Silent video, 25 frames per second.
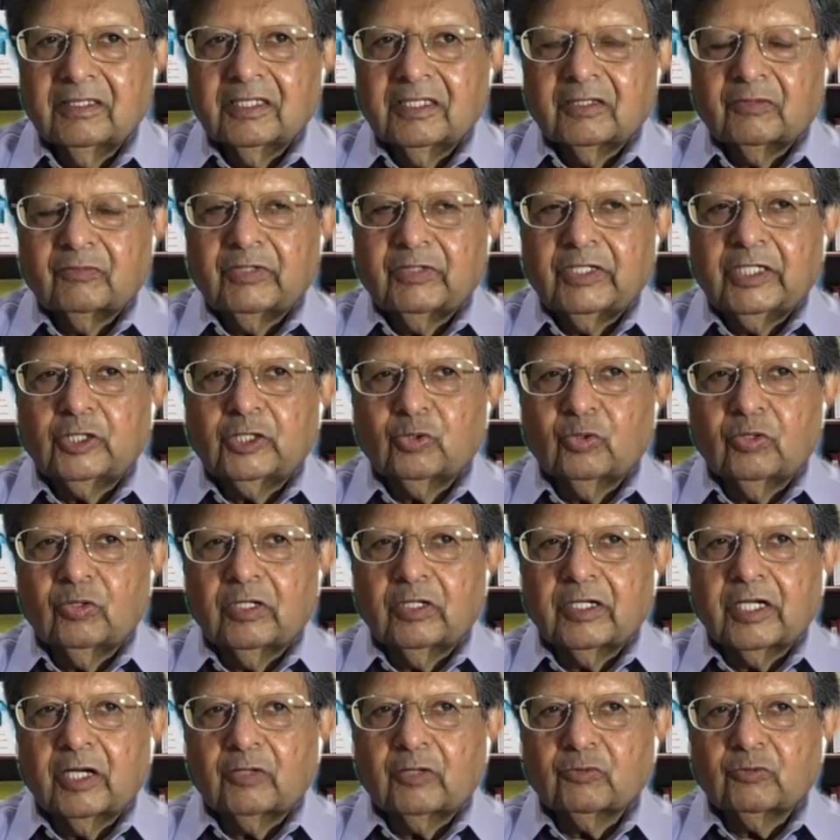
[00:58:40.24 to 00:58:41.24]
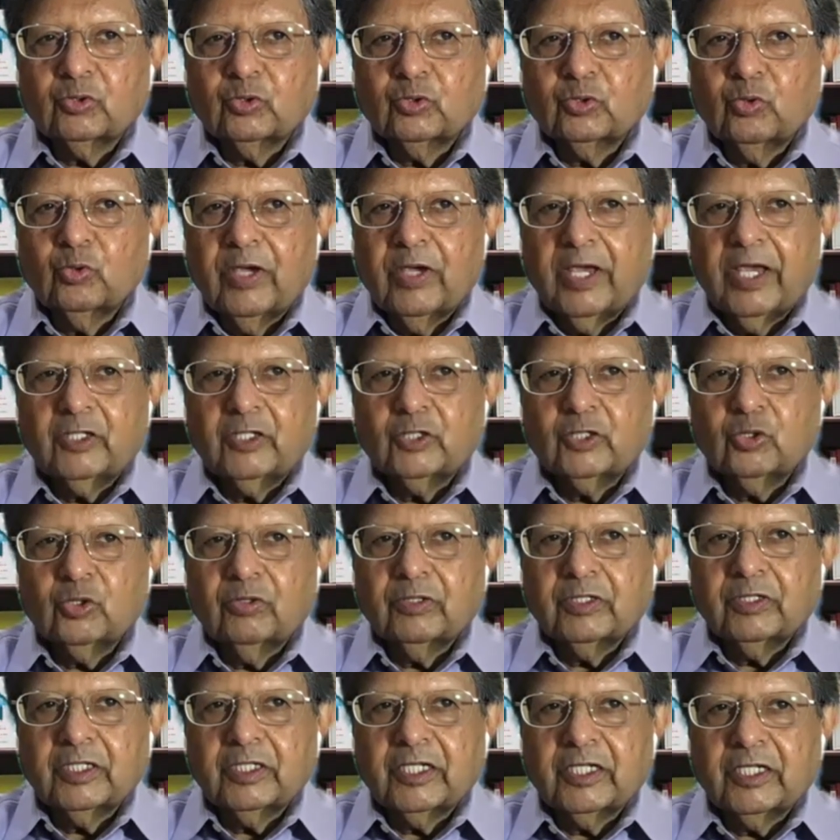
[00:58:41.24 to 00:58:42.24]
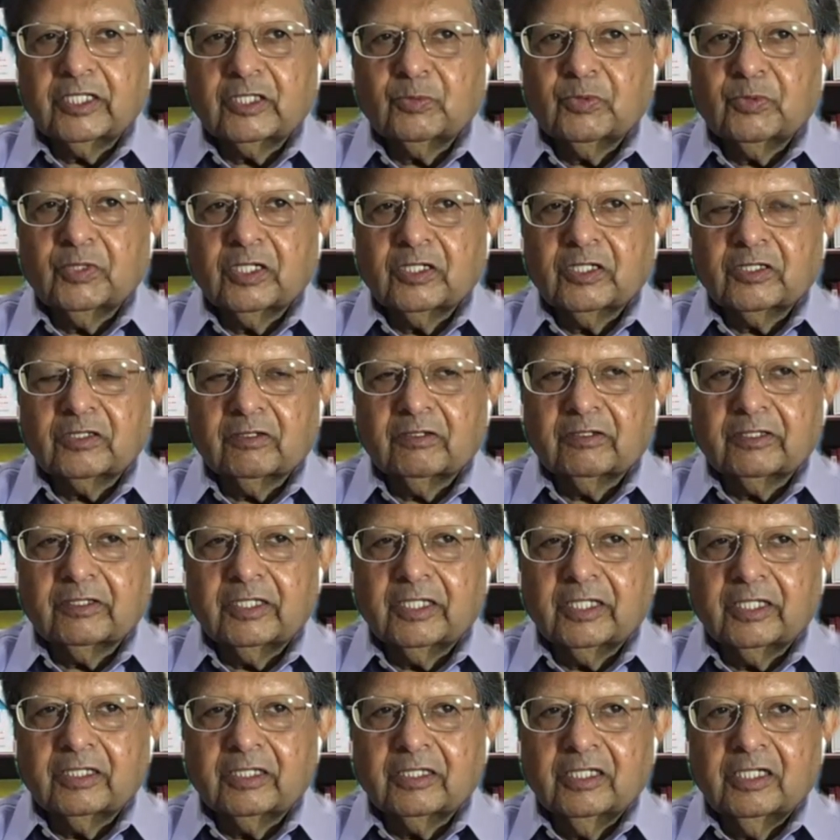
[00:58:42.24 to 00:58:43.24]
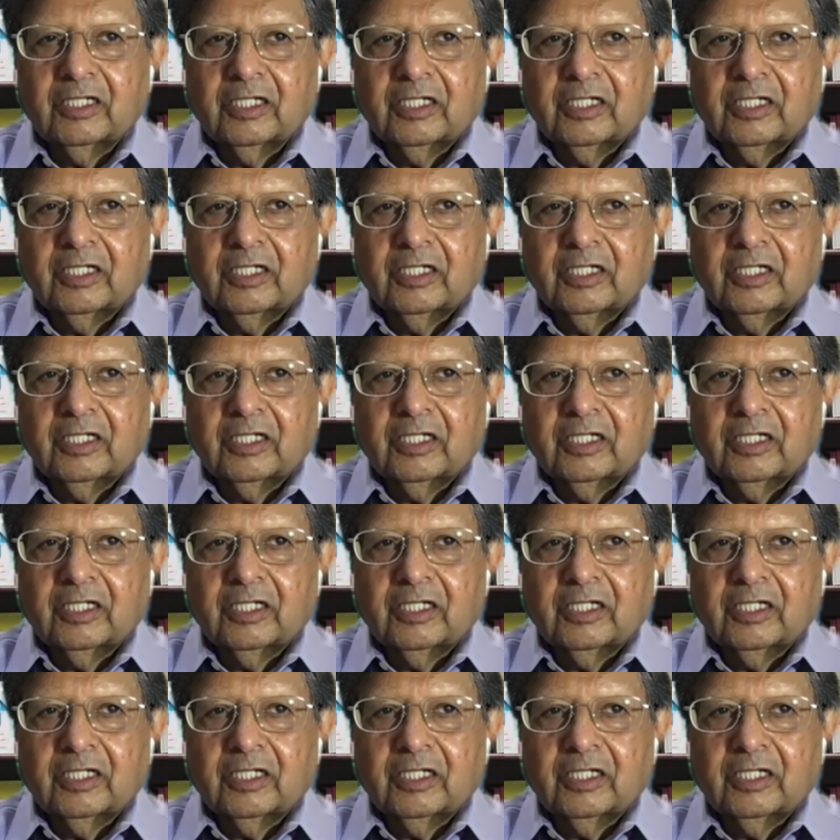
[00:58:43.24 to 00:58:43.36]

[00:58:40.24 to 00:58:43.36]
We need to learn how to do hands-on and experiential thing,